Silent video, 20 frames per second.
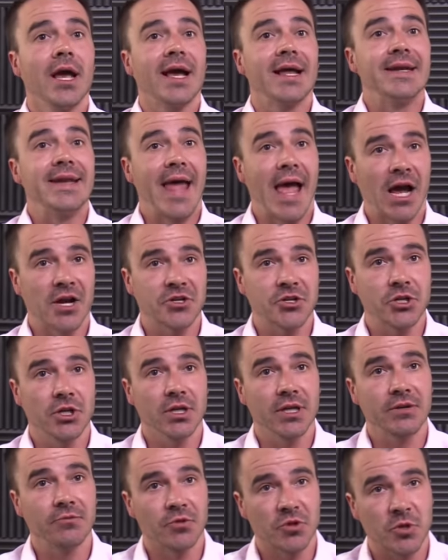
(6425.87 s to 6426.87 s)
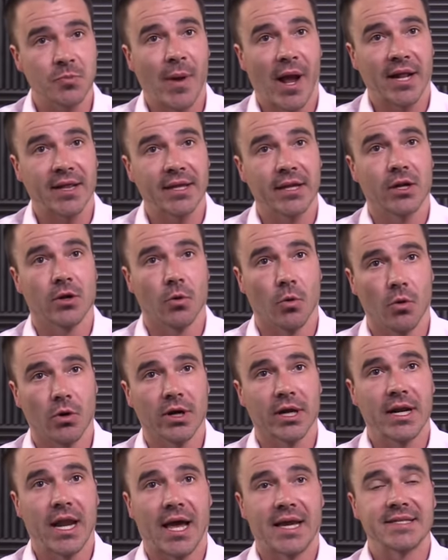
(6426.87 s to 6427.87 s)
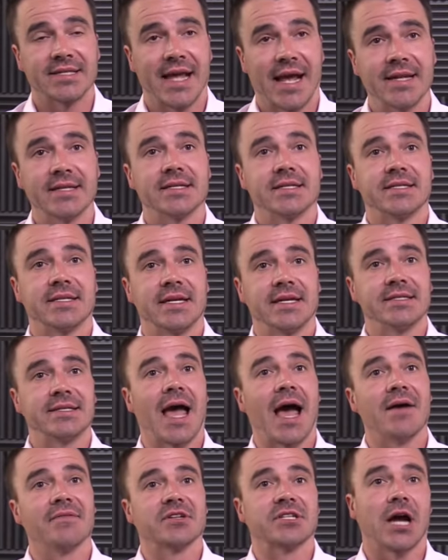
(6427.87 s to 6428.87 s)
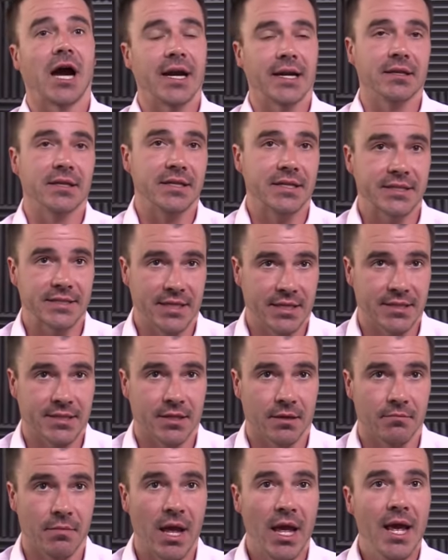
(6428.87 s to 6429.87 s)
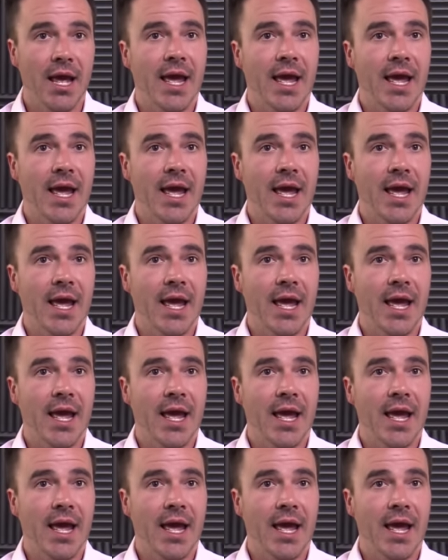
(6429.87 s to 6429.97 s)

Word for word: nationally respected and organized entities have a titling system.